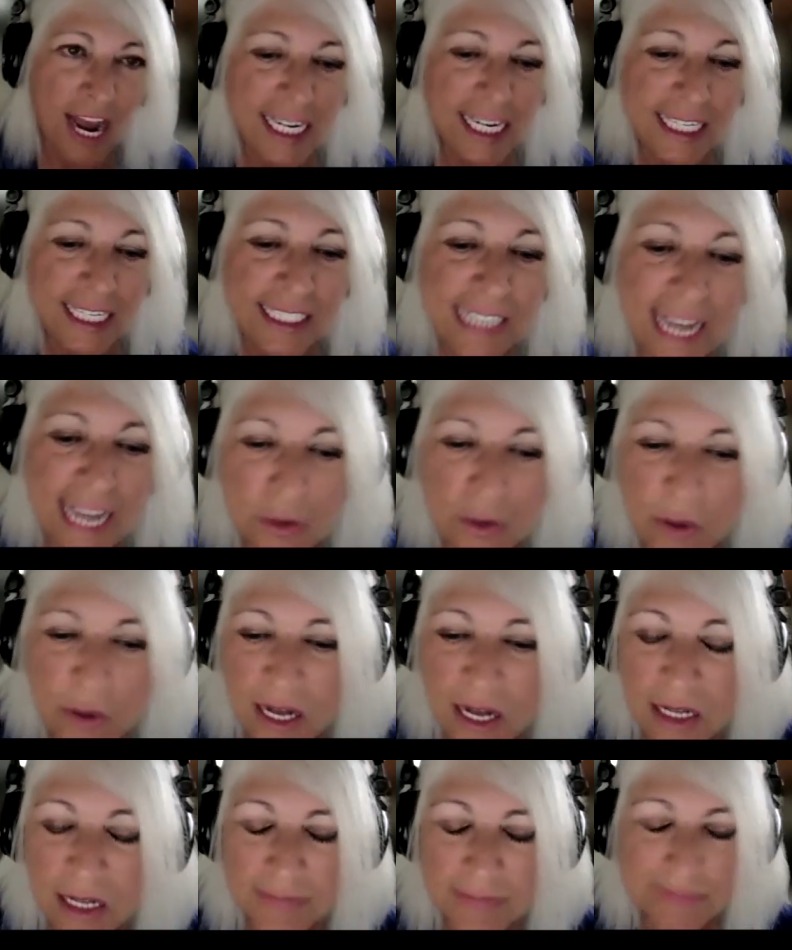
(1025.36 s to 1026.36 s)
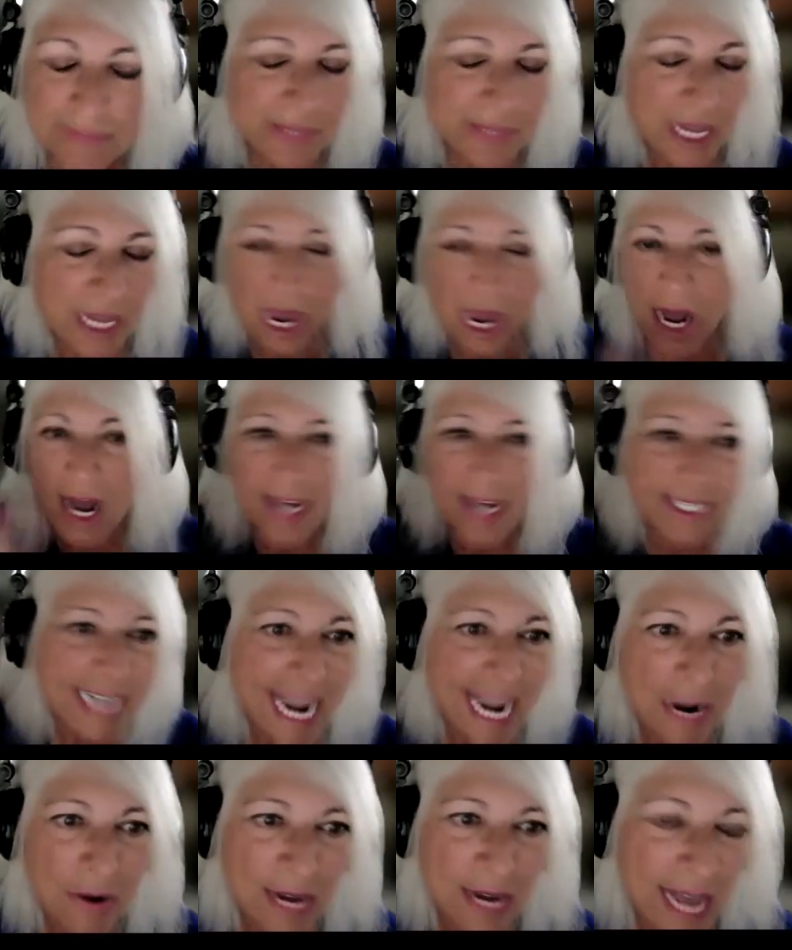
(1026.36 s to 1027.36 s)
and say, well,
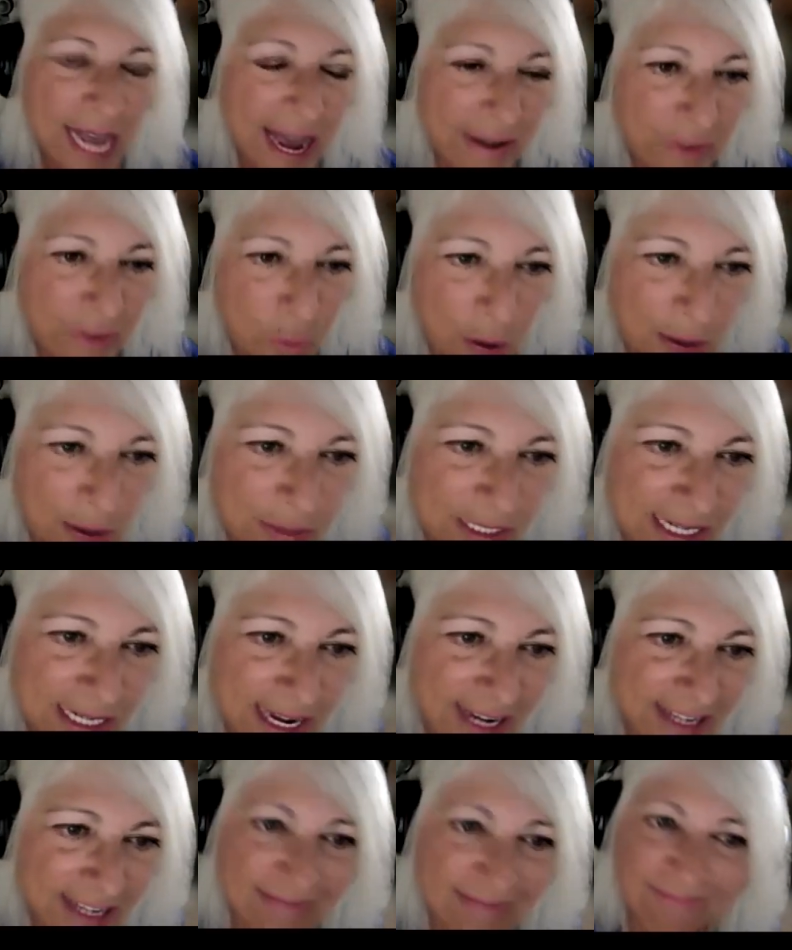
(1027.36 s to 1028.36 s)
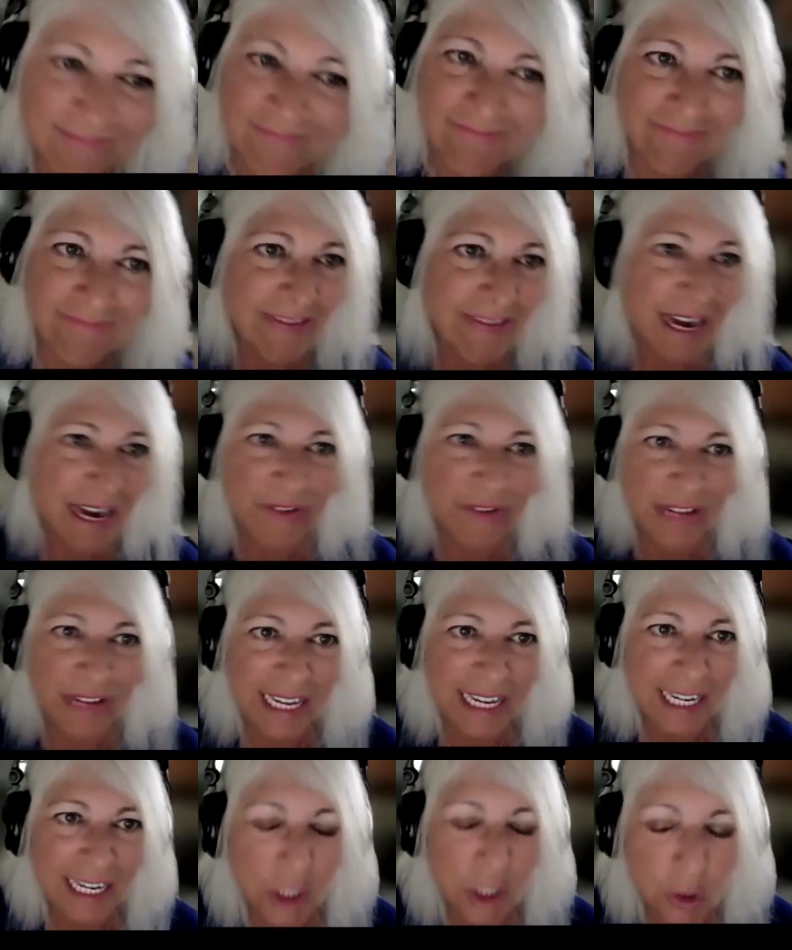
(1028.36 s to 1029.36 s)
now I have a website,
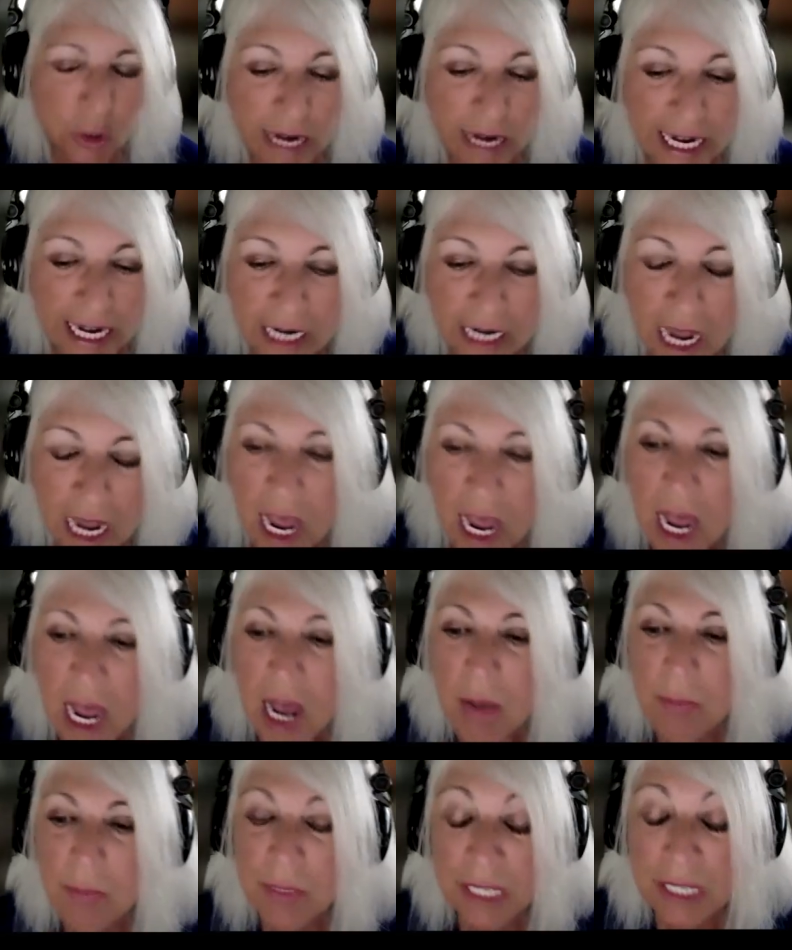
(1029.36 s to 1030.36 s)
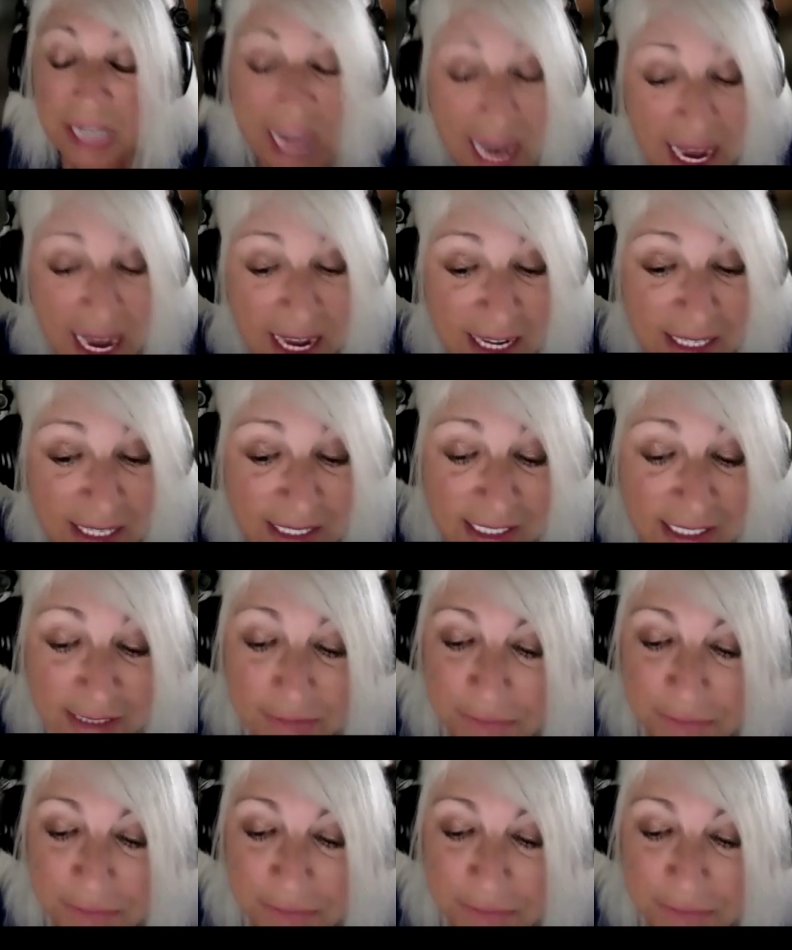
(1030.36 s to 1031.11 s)
everything is great, because